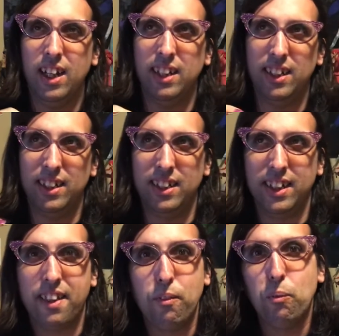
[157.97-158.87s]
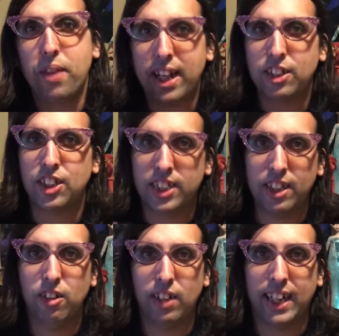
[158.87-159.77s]
that are
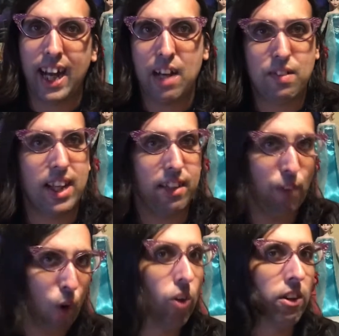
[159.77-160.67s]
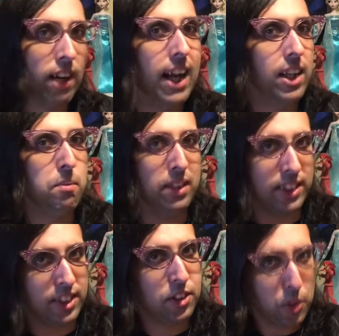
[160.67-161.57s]
still like have a lot of horror
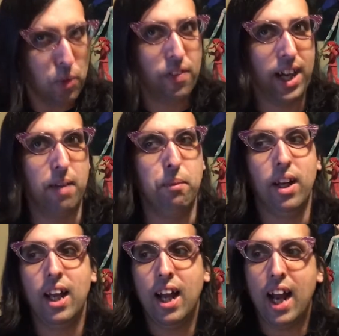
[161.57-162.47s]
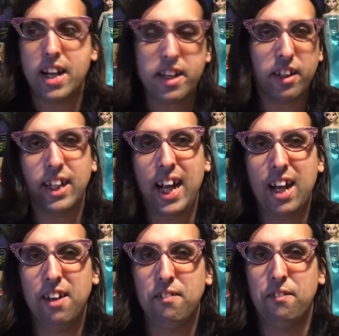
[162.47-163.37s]
elements to them. And then you're gonna
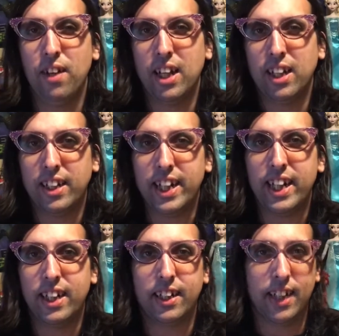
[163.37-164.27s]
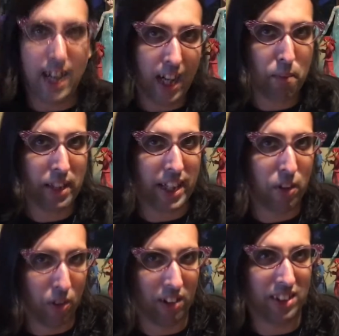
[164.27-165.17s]
have the comedy
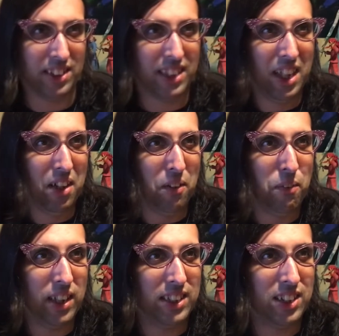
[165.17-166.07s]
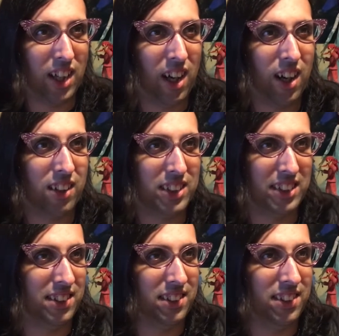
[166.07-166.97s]
horrors, which are
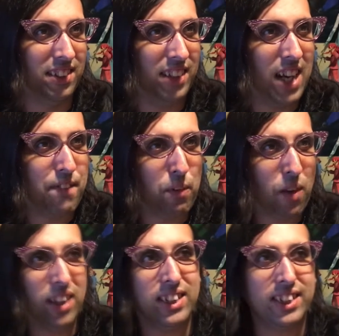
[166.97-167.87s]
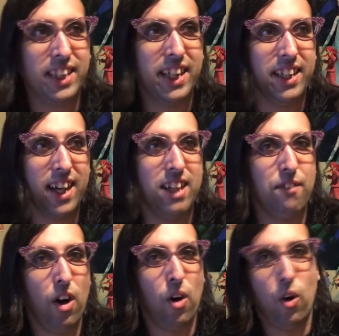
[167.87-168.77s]
just if you want to see kind of
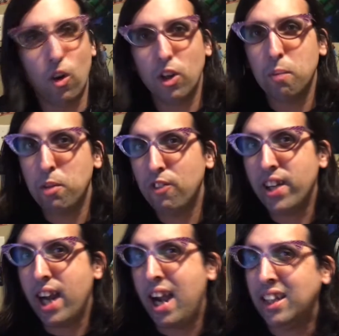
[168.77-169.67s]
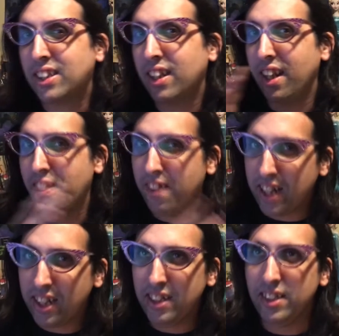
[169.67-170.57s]
horror movie-esque
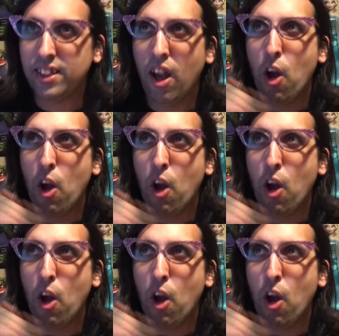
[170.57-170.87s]
things,